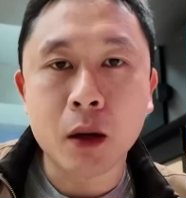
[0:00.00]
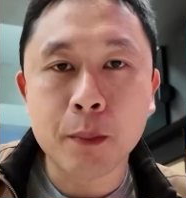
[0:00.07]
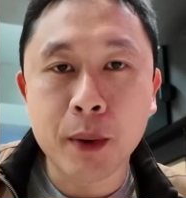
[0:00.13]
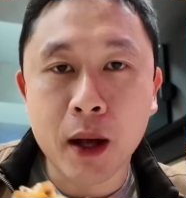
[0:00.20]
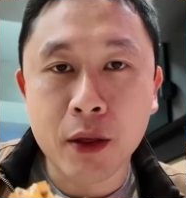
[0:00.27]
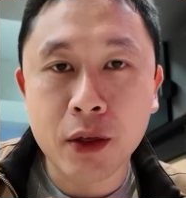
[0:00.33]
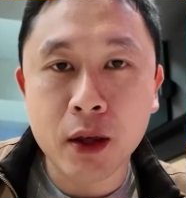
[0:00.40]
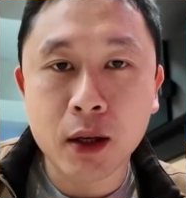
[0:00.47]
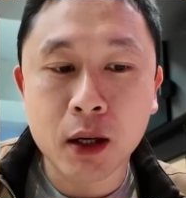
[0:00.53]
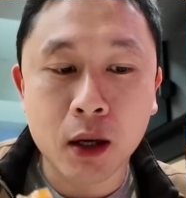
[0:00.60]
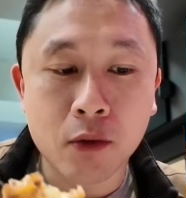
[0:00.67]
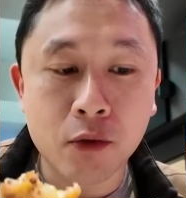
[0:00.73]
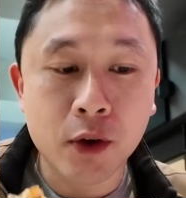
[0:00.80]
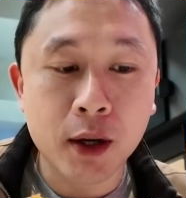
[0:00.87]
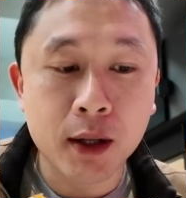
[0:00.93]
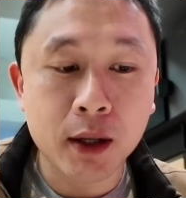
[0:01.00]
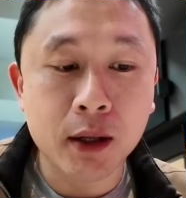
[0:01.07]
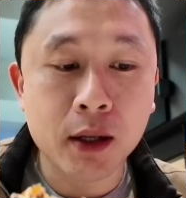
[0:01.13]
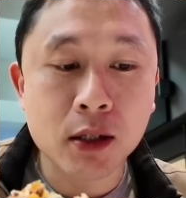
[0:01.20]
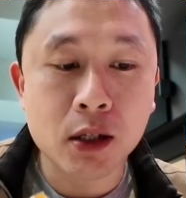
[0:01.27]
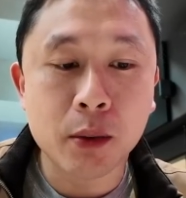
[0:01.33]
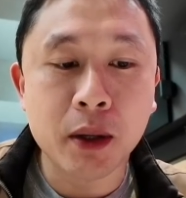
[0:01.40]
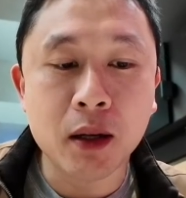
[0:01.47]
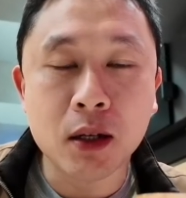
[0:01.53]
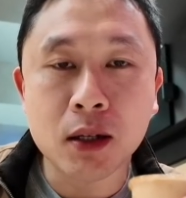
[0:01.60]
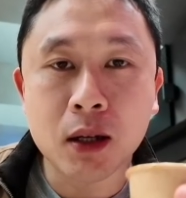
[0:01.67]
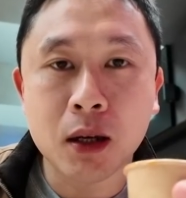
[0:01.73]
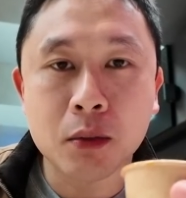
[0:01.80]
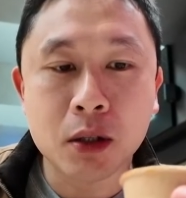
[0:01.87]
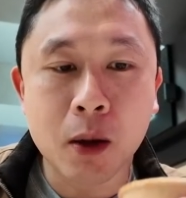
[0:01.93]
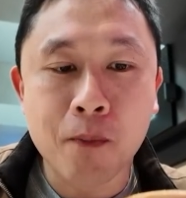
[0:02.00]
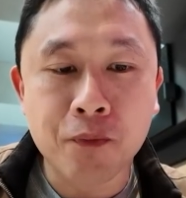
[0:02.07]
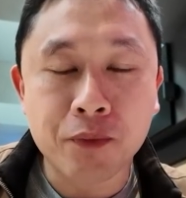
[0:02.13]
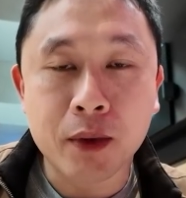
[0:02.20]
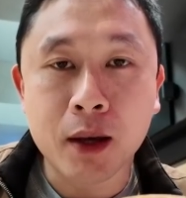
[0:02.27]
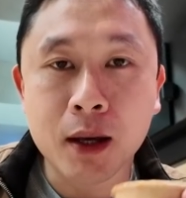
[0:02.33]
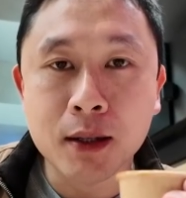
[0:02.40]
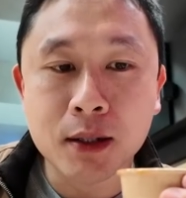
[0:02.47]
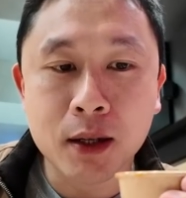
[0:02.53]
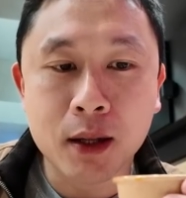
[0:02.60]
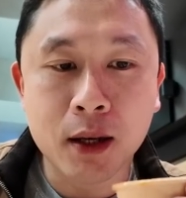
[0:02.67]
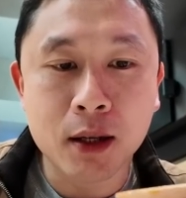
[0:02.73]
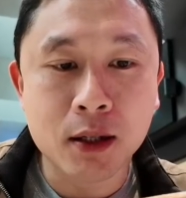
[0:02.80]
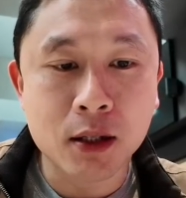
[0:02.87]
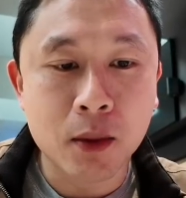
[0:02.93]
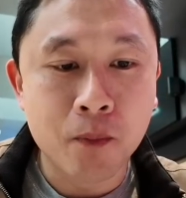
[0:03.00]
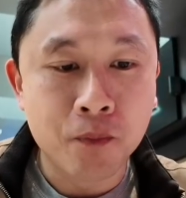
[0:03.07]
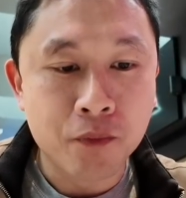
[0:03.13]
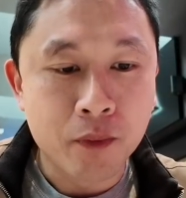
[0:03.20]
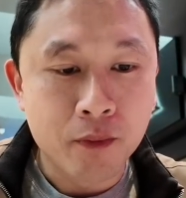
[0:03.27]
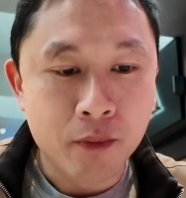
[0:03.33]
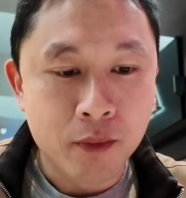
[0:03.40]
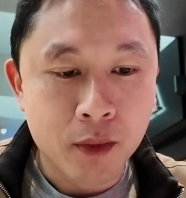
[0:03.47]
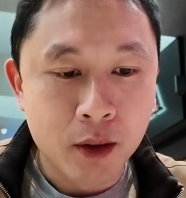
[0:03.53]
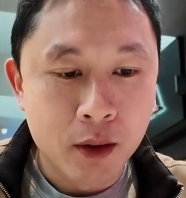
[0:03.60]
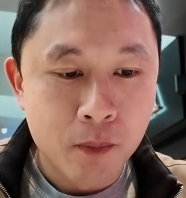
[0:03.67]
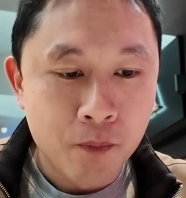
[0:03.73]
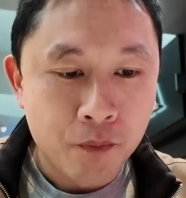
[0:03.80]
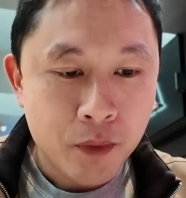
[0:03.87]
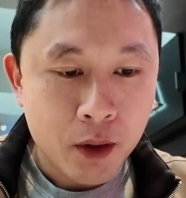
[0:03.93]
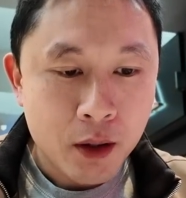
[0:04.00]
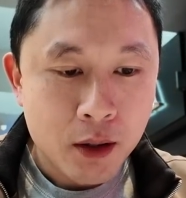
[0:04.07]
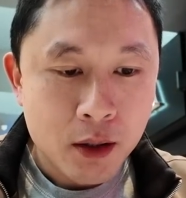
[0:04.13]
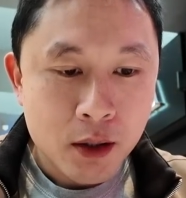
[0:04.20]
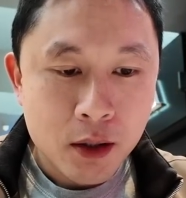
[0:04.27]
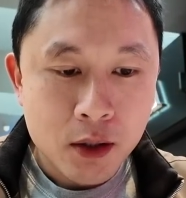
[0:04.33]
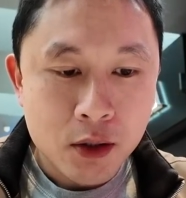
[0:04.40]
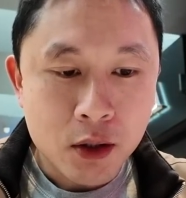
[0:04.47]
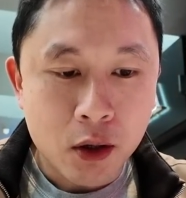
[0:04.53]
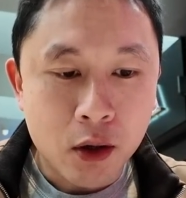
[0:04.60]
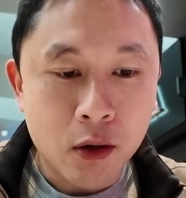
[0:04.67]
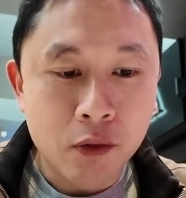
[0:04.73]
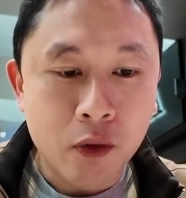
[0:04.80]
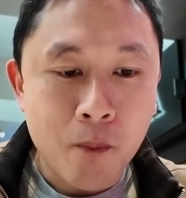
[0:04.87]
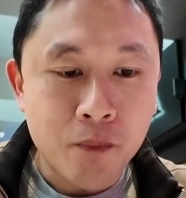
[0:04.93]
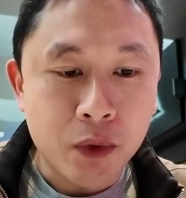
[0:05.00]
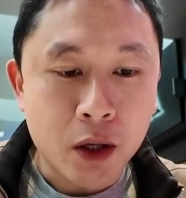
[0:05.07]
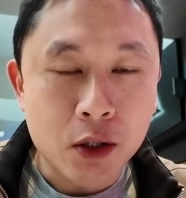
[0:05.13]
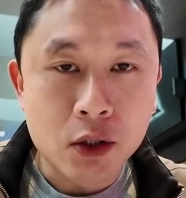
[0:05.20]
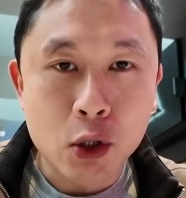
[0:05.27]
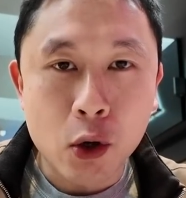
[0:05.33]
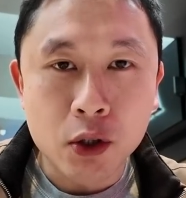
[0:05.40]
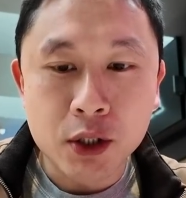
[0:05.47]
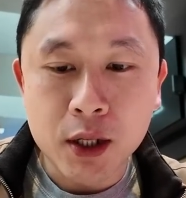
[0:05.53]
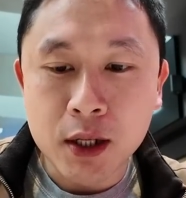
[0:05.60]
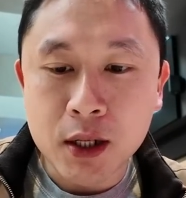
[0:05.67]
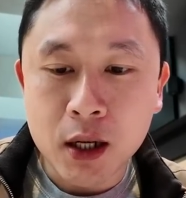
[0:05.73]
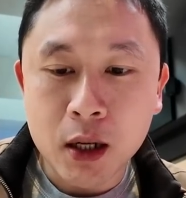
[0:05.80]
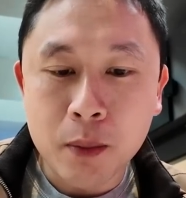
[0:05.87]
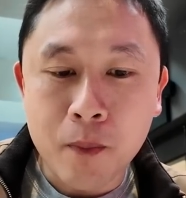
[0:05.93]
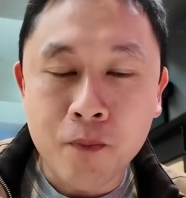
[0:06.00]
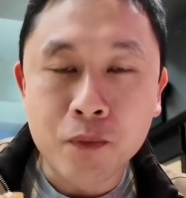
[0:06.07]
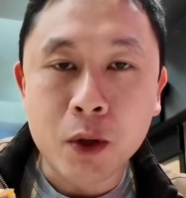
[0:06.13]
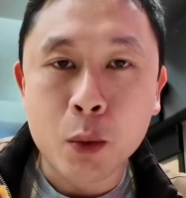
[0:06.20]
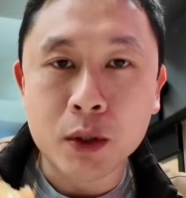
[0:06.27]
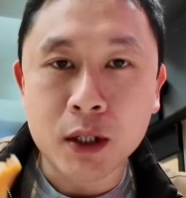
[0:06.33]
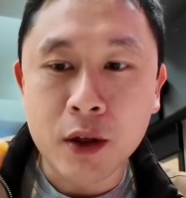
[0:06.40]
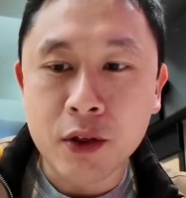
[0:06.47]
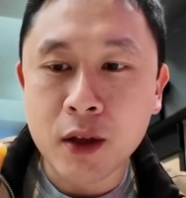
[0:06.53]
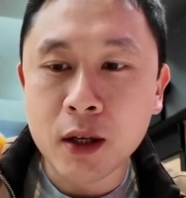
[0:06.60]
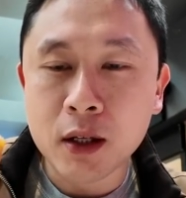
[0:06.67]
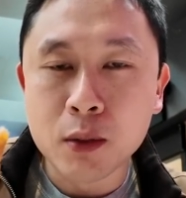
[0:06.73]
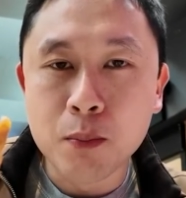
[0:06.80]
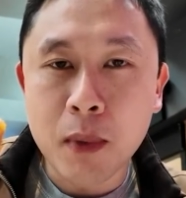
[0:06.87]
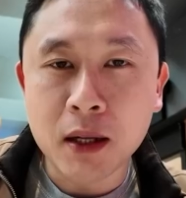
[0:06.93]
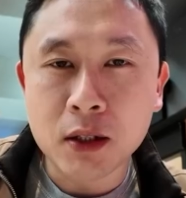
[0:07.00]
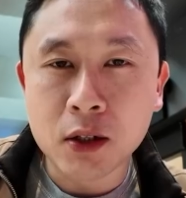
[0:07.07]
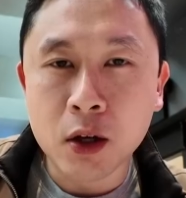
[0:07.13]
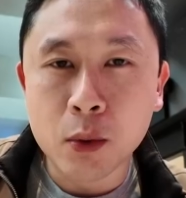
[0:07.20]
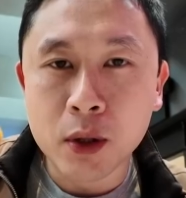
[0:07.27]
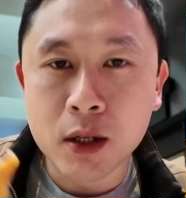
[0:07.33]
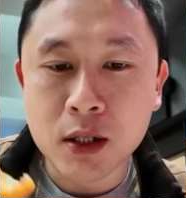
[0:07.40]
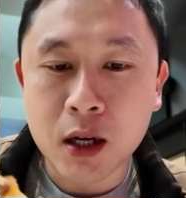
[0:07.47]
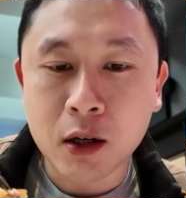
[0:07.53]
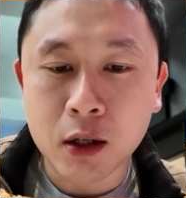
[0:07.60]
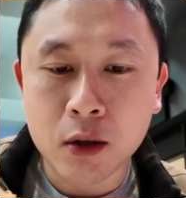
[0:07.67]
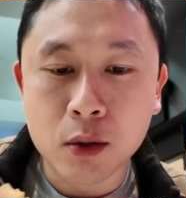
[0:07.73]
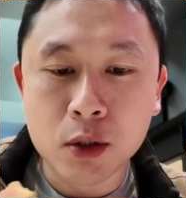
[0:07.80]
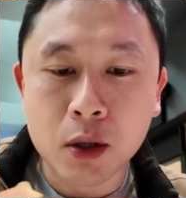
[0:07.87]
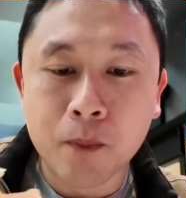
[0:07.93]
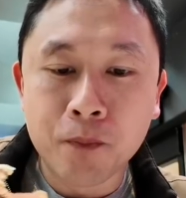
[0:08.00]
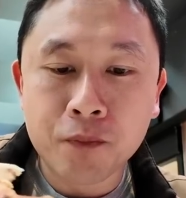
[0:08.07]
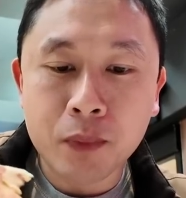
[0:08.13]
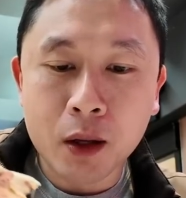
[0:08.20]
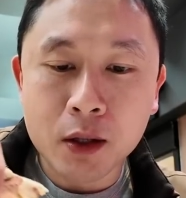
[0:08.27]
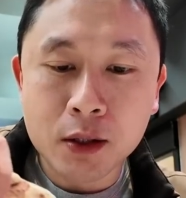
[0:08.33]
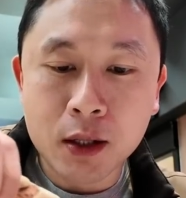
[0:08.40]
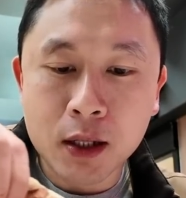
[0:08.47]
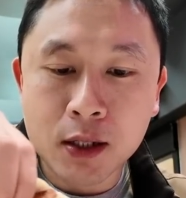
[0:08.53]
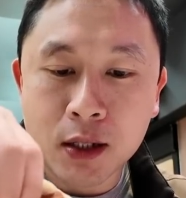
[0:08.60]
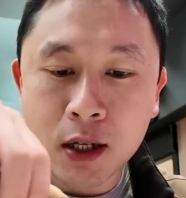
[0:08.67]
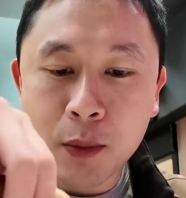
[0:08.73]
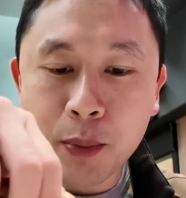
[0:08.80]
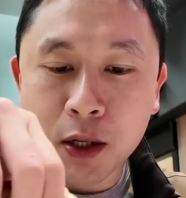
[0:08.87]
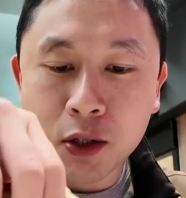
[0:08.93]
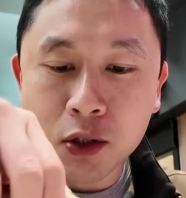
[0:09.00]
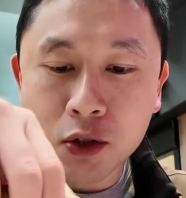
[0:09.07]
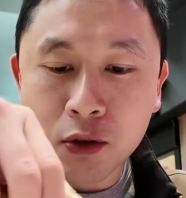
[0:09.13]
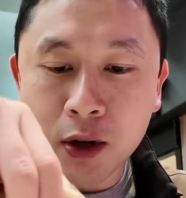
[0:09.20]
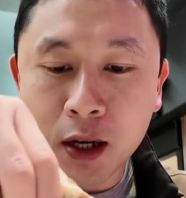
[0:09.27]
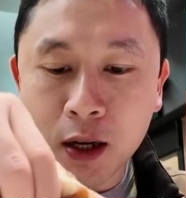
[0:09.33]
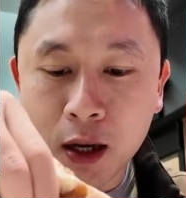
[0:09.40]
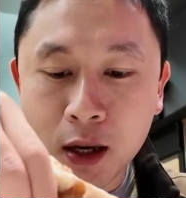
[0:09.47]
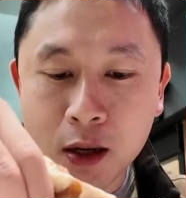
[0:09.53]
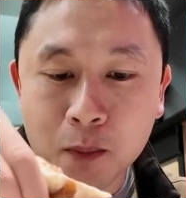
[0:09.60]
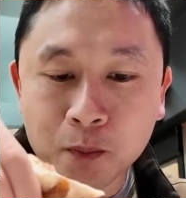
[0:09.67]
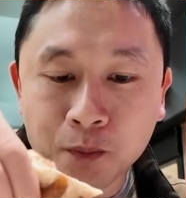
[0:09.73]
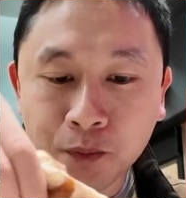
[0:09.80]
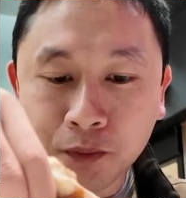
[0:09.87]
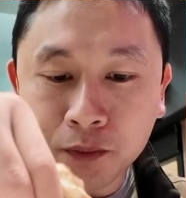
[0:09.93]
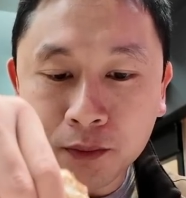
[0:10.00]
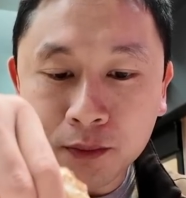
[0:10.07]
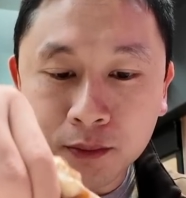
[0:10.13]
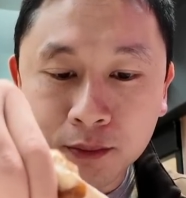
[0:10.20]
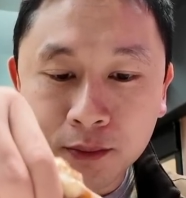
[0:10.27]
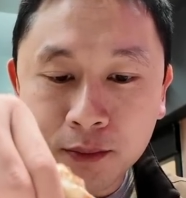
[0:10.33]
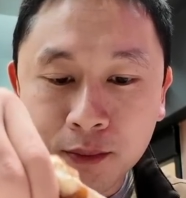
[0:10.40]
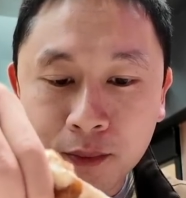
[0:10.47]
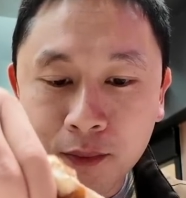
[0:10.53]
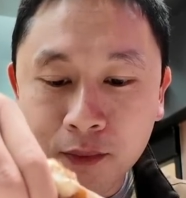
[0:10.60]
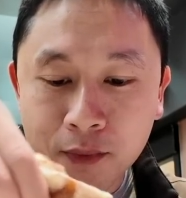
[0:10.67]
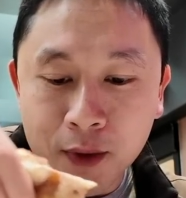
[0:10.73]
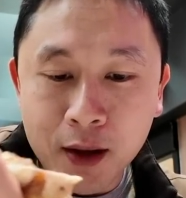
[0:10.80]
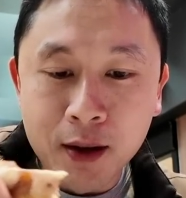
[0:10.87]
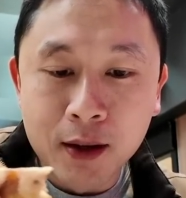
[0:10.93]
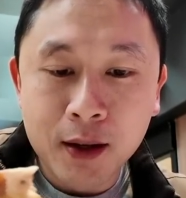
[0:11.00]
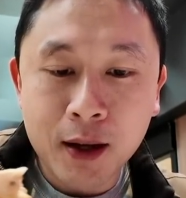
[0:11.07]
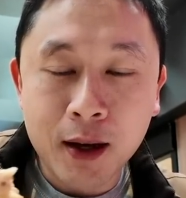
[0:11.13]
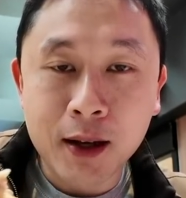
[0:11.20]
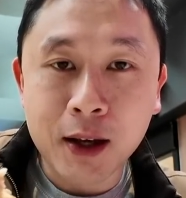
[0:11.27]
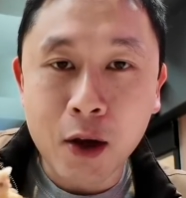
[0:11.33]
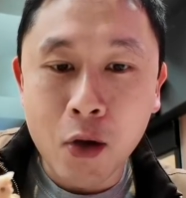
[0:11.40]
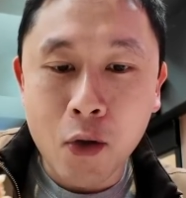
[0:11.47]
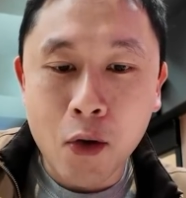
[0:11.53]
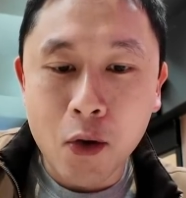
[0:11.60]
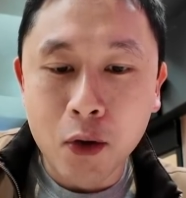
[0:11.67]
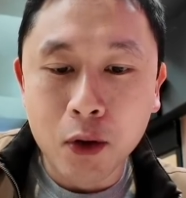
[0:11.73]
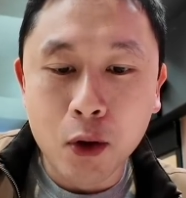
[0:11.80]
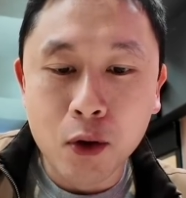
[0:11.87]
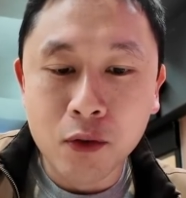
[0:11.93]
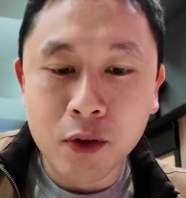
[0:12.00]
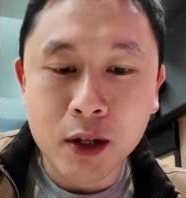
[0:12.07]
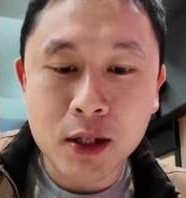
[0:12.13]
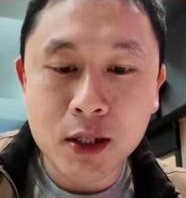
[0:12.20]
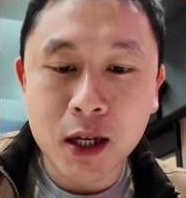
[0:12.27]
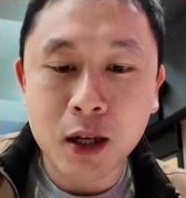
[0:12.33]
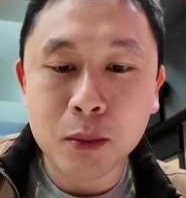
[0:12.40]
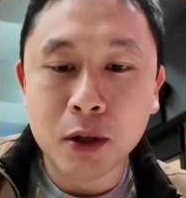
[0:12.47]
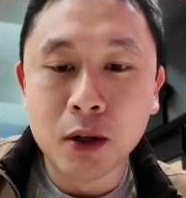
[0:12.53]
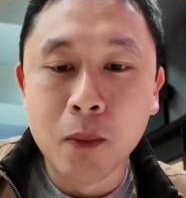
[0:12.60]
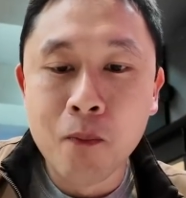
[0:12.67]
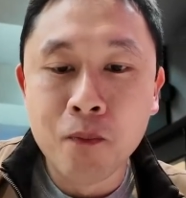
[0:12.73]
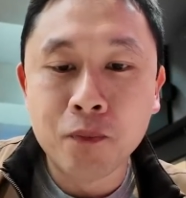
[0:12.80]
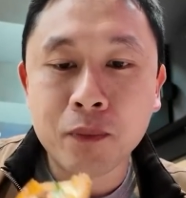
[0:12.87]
But I think it really needs to be dipped into this sort of a saucy dip, which I think is meant to go with the tacos. So let's dip it straight in. Getting it all over the table.